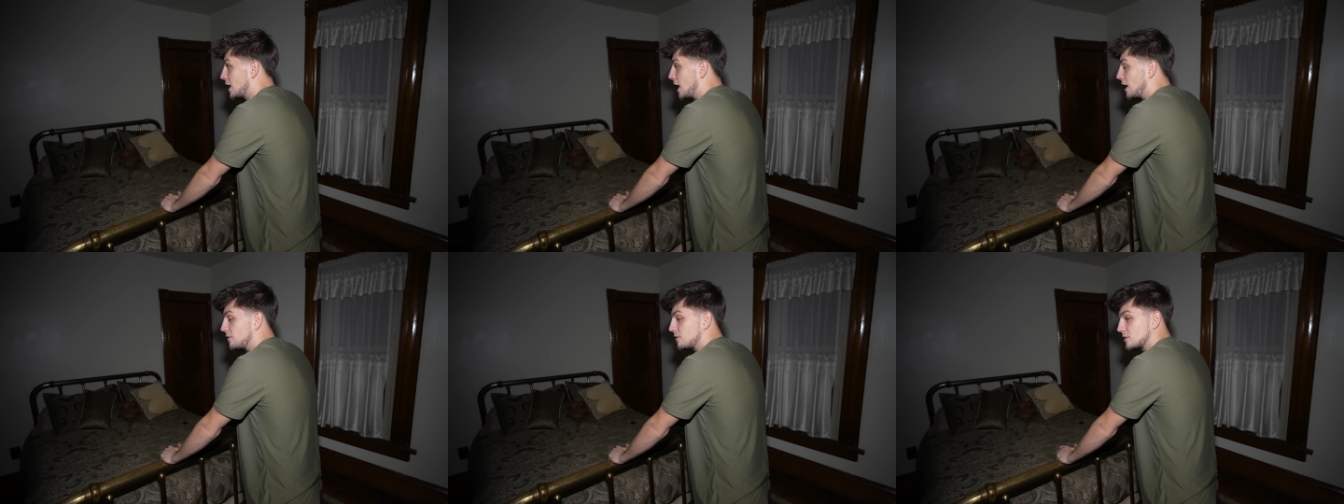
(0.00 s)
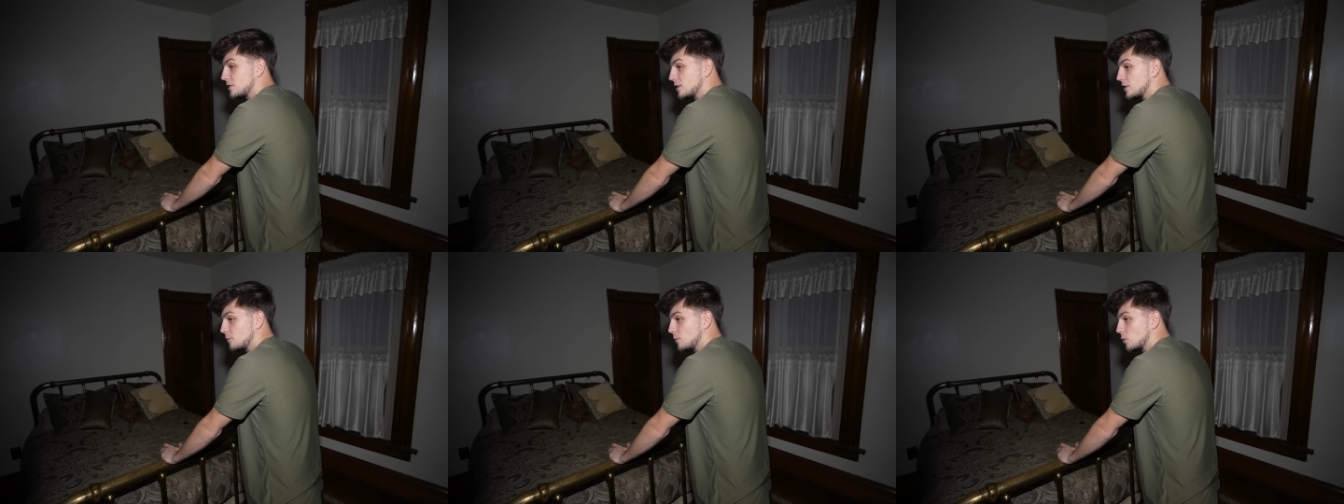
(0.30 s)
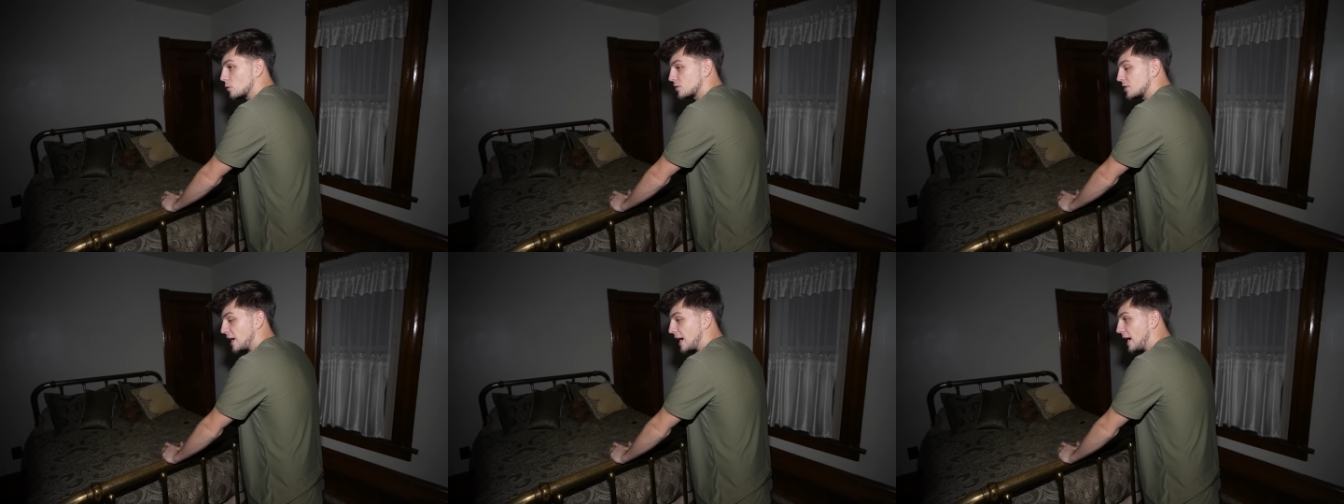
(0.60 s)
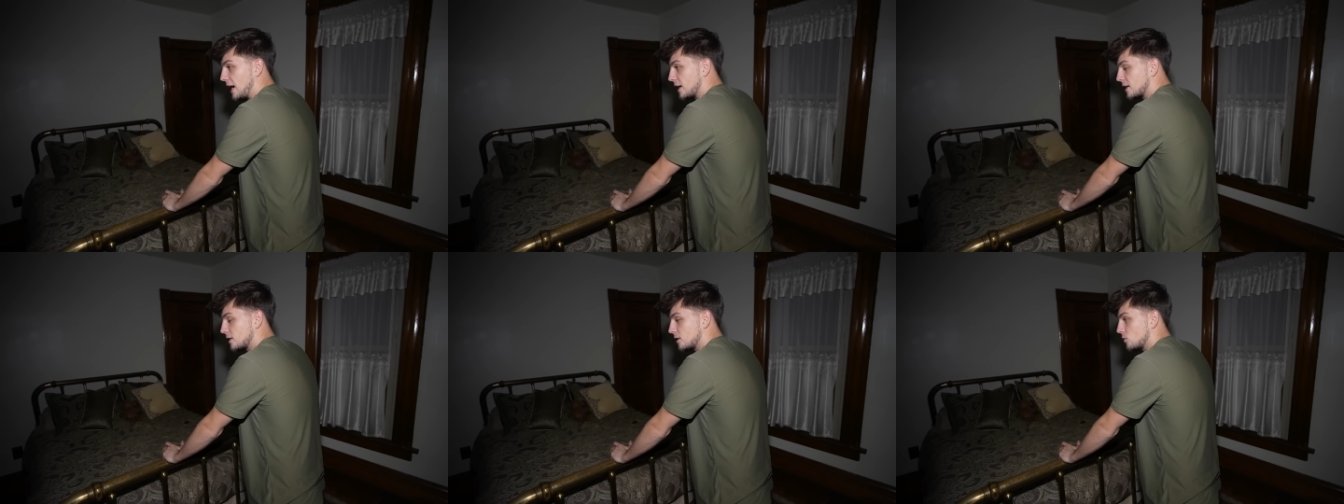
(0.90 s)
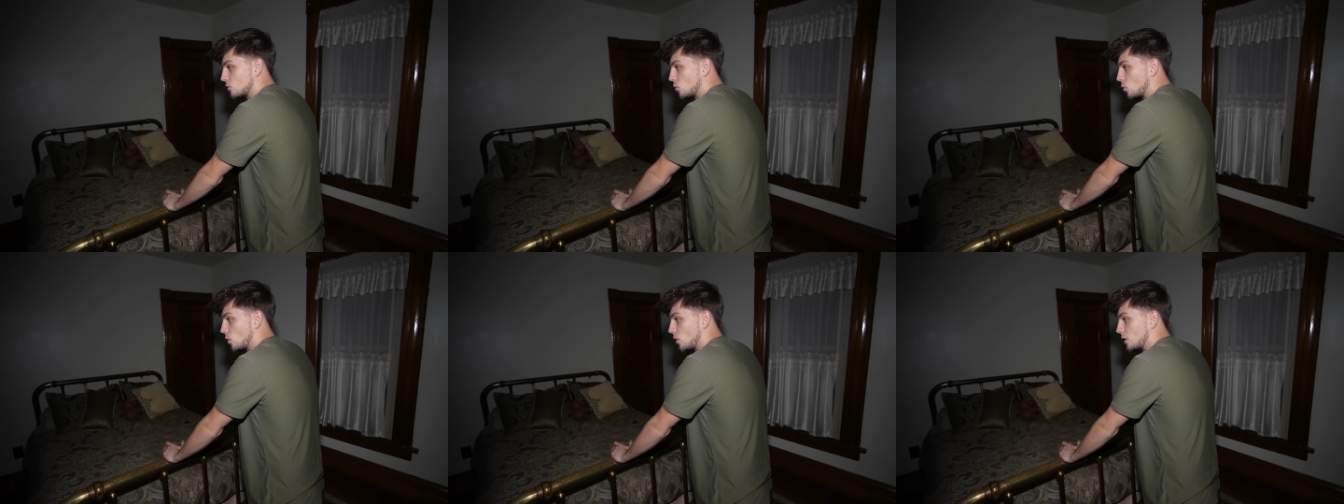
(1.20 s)
Obviously the most
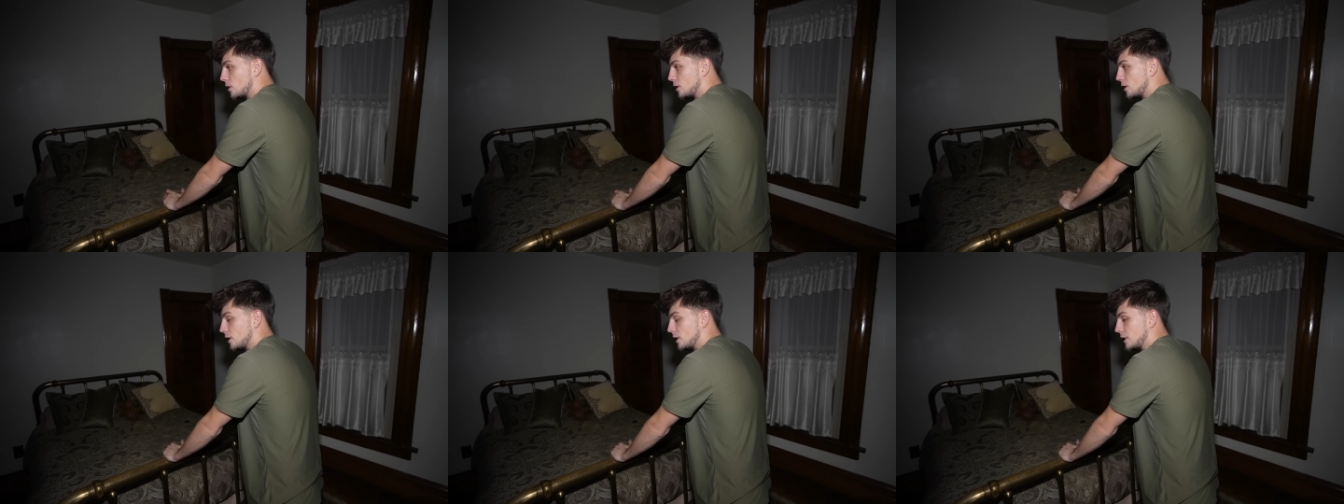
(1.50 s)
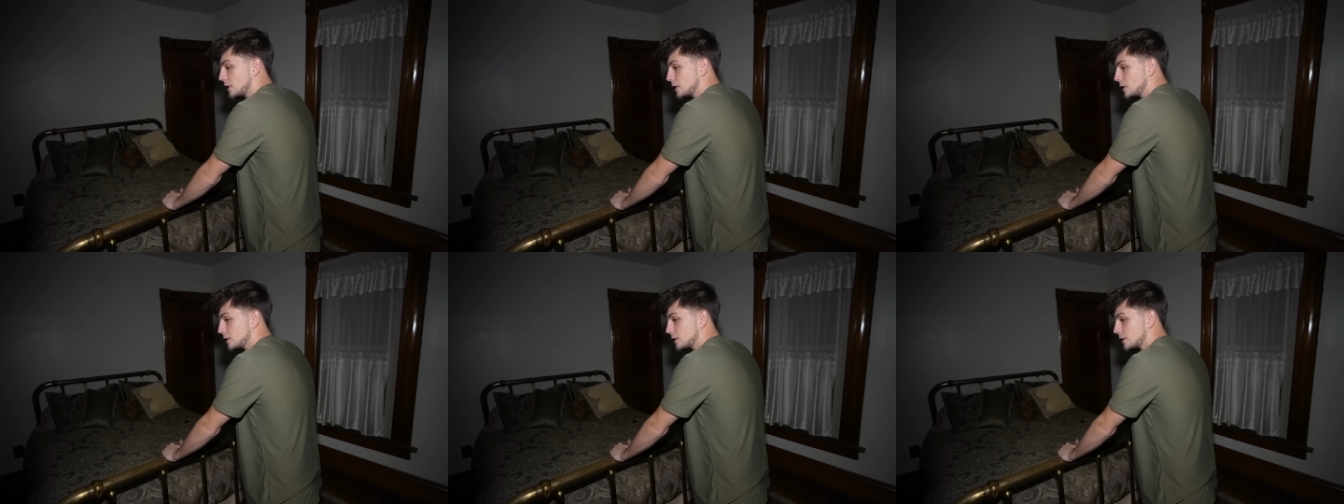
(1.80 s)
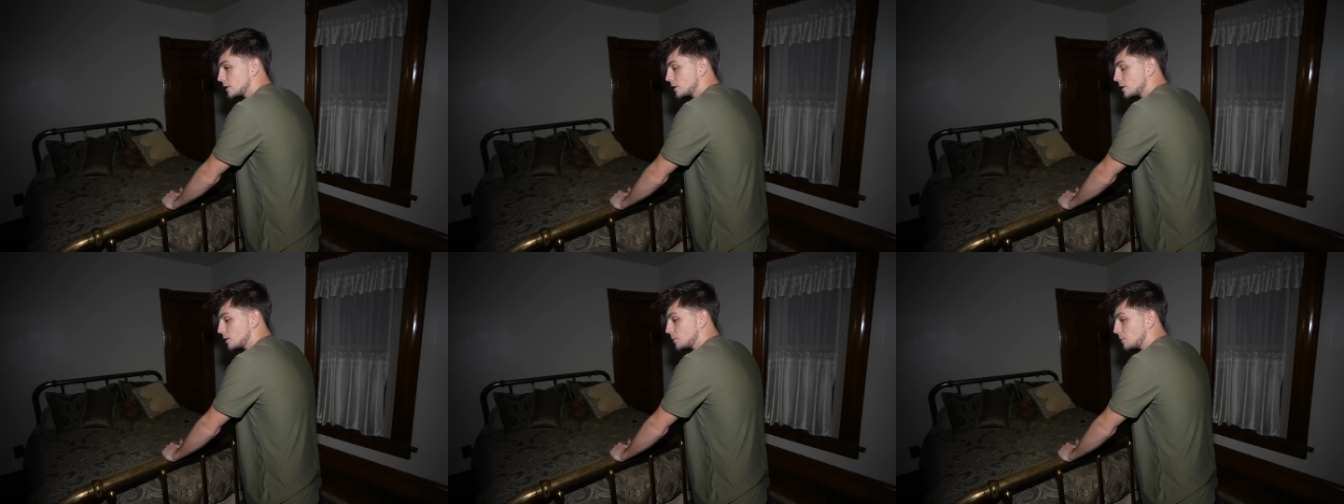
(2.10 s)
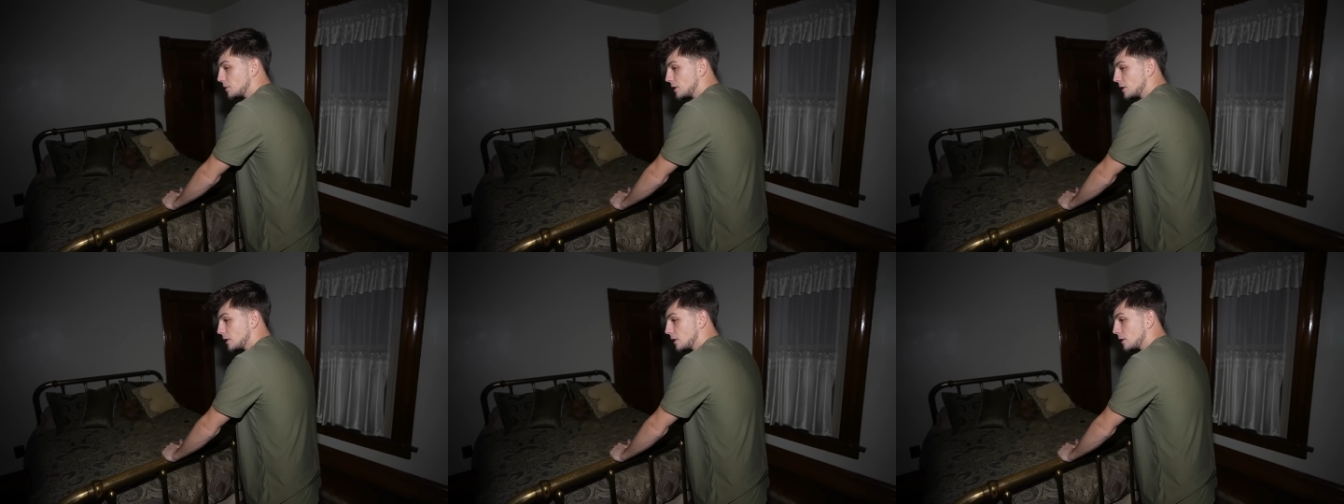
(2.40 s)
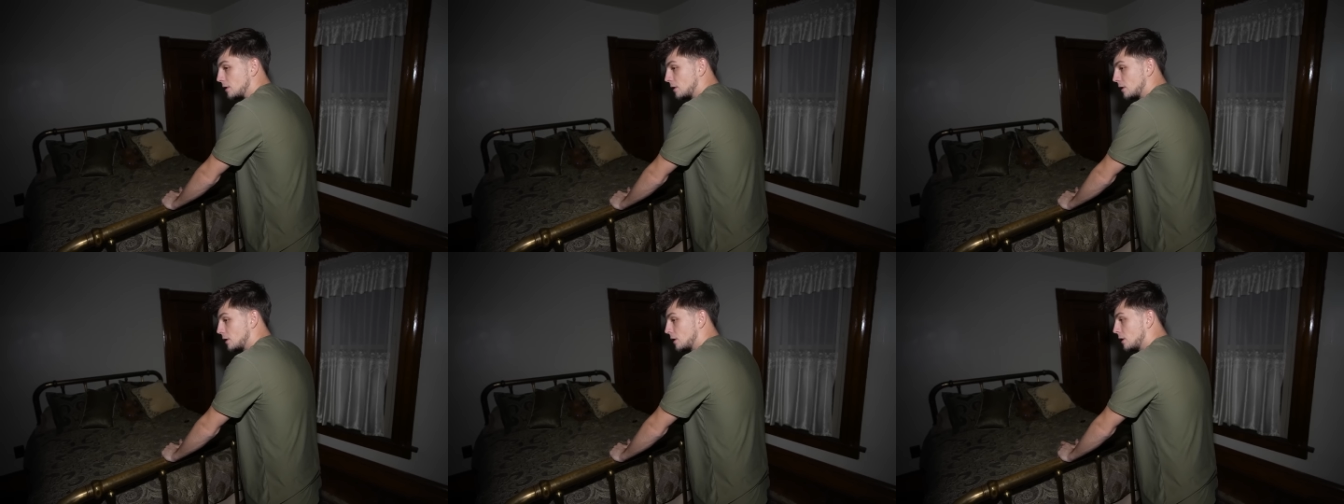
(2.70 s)
active one is going to
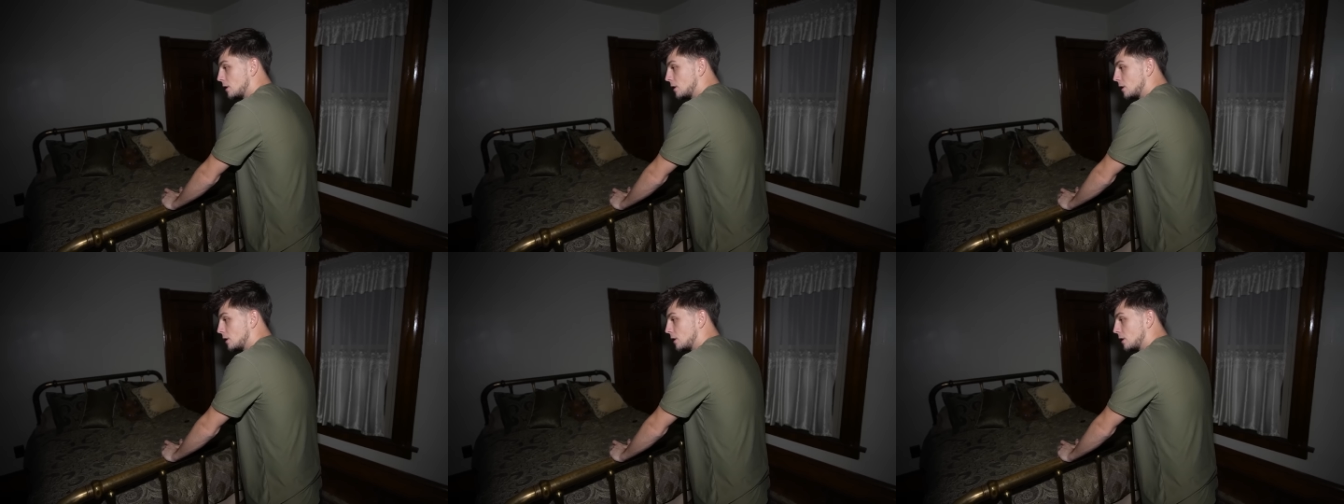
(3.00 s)
be